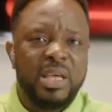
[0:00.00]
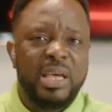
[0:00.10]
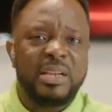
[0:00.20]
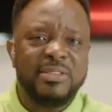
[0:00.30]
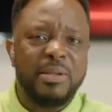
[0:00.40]

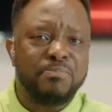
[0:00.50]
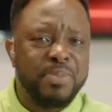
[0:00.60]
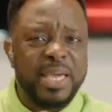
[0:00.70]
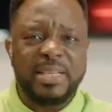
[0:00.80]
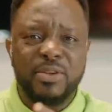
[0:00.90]
It is the
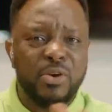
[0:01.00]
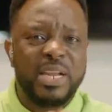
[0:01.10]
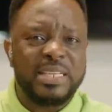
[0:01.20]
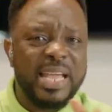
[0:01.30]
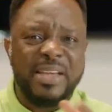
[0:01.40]
biggest all
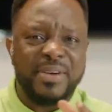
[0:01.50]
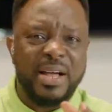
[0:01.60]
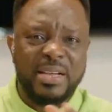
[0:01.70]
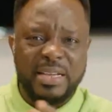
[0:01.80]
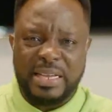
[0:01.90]
night
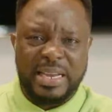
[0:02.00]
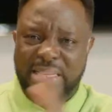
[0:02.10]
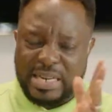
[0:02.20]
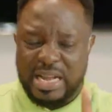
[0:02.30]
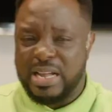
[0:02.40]
ever in
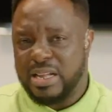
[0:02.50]
Accra.